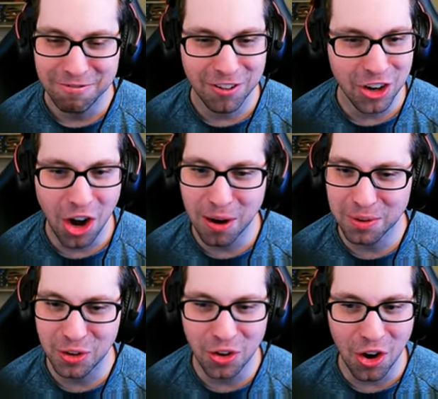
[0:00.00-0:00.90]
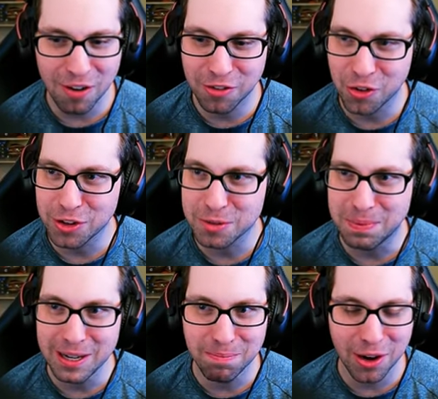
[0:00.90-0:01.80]
Phenomenal golf course.
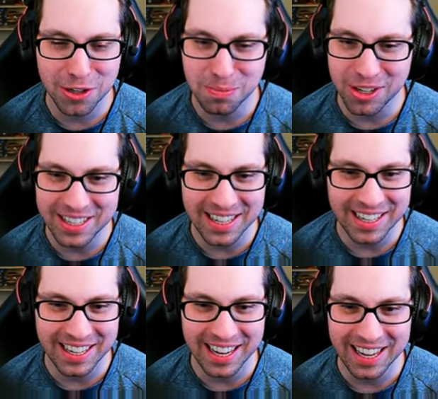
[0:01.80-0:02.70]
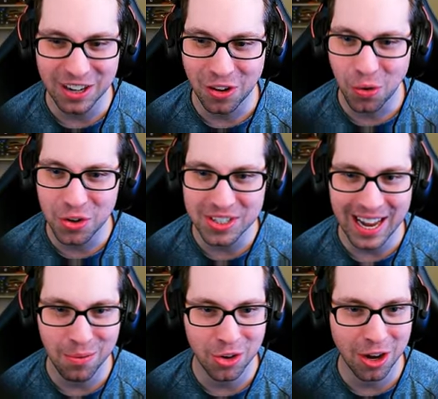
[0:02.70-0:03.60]
B. Brusbury did it again. A course
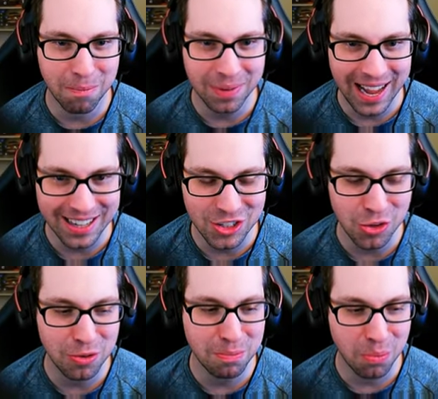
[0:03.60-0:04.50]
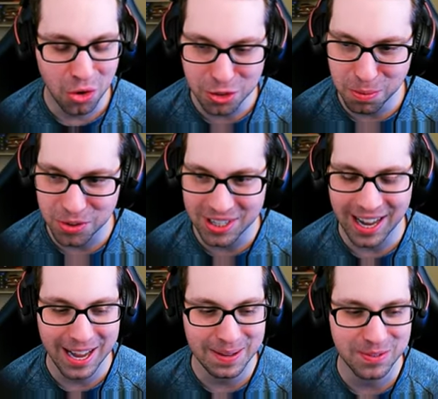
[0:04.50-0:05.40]
I will come back to multiple
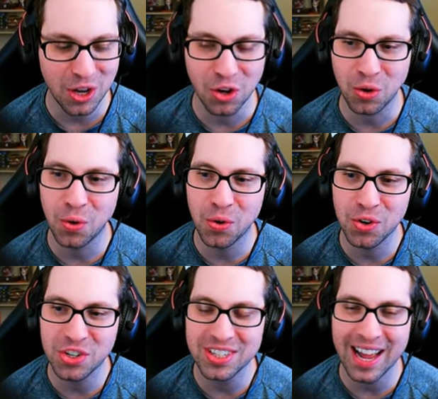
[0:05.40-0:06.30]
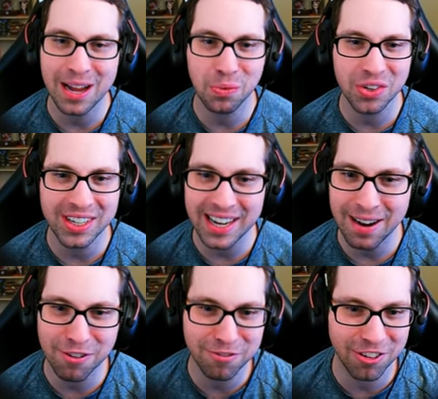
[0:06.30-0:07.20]
times. A course I will
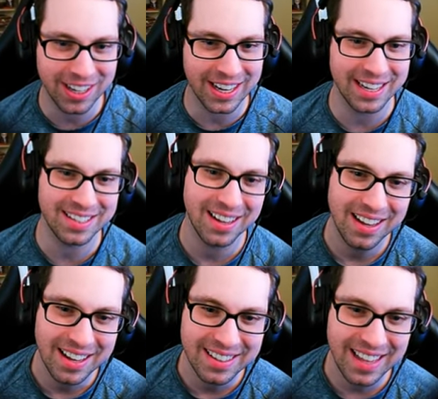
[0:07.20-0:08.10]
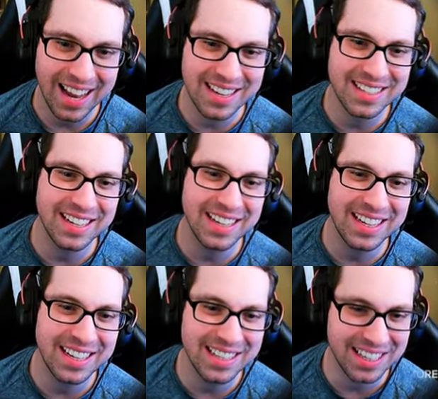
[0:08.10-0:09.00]
never forget. That is an
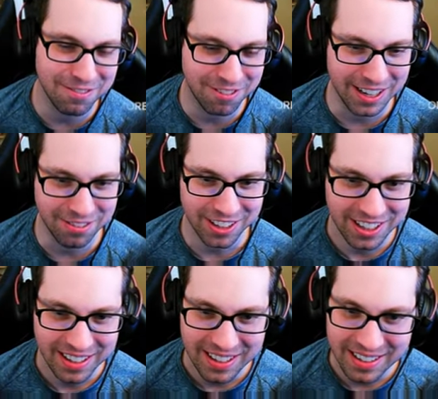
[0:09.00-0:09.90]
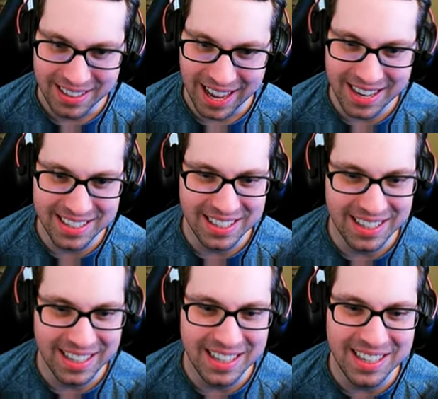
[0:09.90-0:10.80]
easy favorite. That is
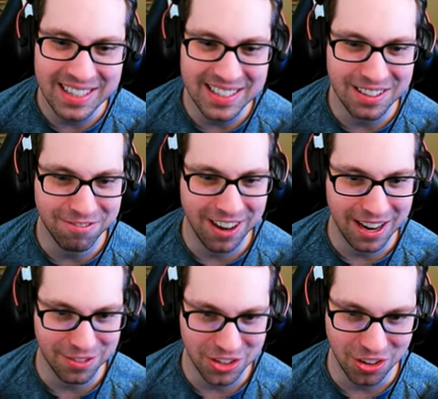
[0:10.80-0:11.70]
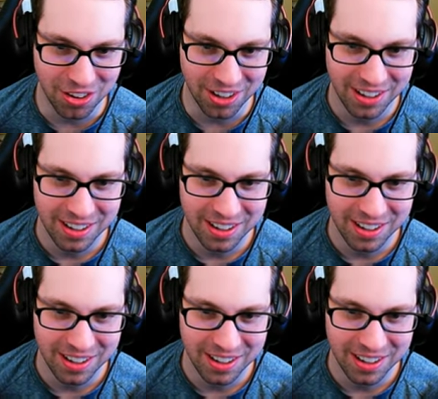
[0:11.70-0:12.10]
an easy five star.